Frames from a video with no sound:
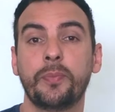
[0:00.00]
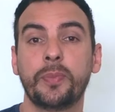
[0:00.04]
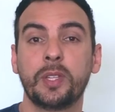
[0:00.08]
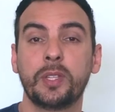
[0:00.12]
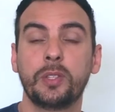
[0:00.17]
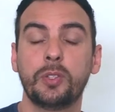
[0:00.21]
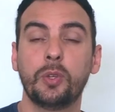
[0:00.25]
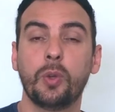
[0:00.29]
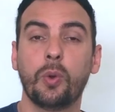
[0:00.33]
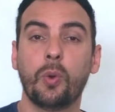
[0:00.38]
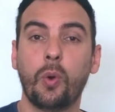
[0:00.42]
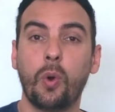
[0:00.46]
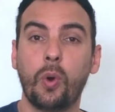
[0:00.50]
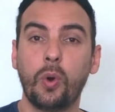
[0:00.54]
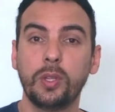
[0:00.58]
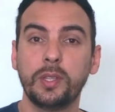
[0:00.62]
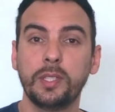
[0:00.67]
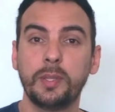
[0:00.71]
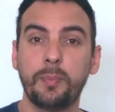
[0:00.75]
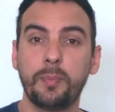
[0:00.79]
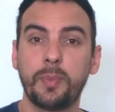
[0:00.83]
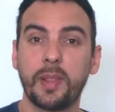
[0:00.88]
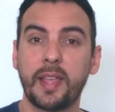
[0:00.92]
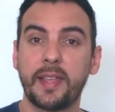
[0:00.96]
you only
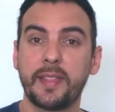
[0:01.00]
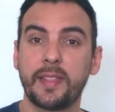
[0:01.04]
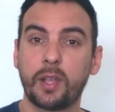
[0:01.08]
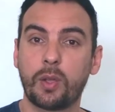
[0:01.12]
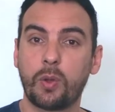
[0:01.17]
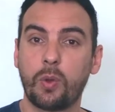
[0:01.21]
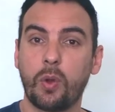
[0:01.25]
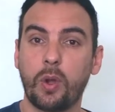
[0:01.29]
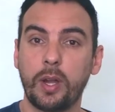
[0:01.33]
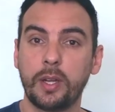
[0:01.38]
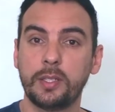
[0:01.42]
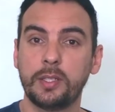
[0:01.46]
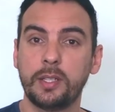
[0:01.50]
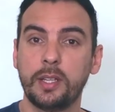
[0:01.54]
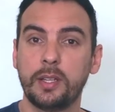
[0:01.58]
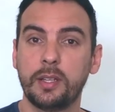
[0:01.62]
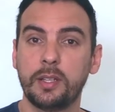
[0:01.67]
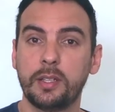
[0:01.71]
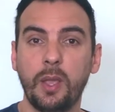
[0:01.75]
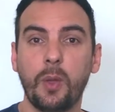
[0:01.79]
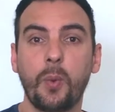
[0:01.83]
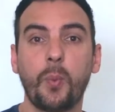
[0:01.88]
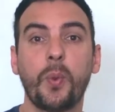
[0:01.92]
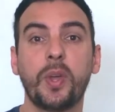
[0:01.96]
play the chord
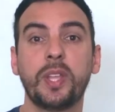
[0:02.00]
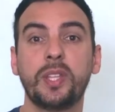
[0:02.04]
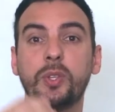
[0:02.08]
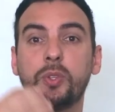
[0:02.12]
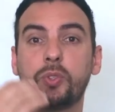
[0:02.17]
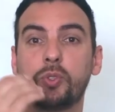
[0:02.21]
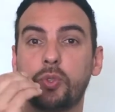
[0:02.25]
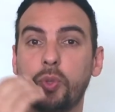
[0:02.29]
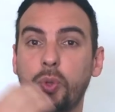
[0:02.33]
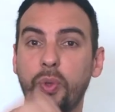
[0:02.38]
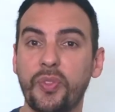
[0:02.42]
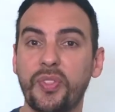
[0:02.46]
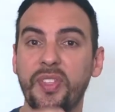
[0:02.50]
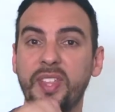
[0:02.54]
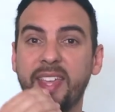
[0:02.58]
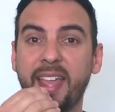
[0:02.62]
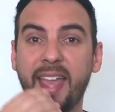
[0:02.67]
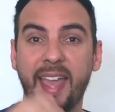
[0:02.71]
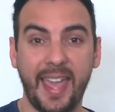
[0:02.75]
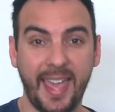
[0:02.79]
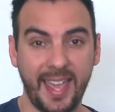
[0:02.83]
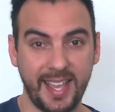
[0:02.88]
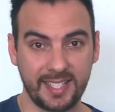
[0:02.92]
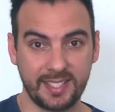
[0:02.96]
when you do the
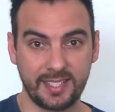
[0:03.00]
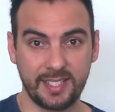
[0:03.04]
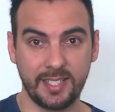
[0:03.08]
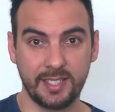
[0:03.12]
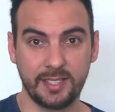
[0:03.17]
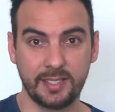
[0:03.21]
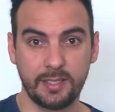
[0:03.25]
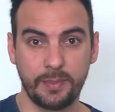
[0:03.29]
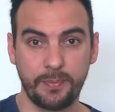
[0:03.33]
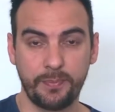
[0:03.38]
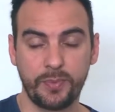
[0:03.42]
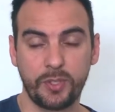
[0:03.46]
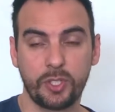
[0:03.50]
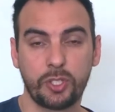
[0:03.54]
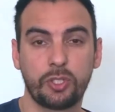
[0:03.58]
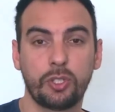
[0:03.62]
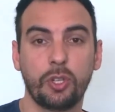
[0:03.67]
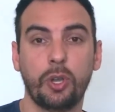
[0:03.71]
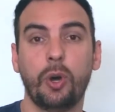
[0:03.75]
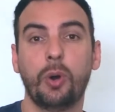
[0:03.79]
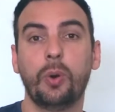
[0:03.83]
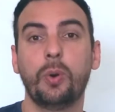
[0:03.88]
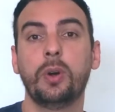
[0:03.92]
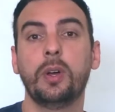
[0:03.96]
accent.
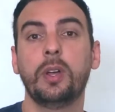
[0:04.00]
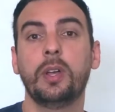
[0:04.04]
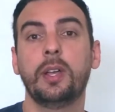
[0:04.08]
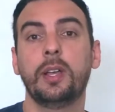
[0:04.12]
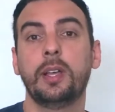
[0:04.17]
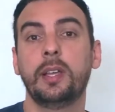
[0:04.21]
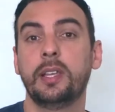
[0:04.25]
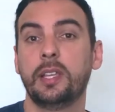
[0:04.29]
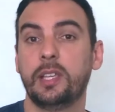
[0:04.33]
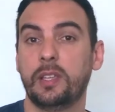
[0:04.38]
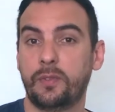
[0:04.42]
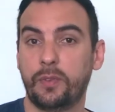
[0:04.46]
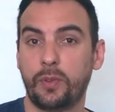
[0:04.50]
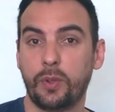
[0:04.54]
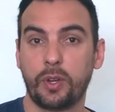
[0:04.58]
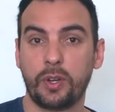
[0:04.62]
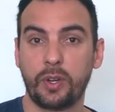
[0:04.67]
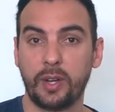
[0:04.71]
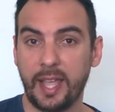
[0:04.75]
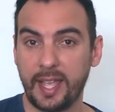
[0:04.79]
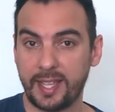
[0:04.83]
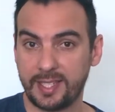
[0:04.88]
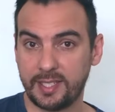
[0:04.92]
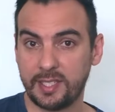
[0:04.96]
So if your
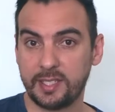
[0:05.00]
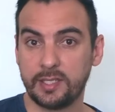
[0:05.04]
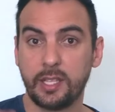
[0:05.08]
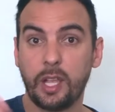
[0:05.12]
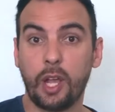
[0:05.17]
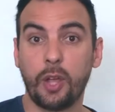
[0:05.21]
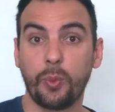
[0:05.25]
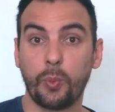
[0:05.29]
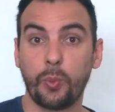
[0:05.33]
accent on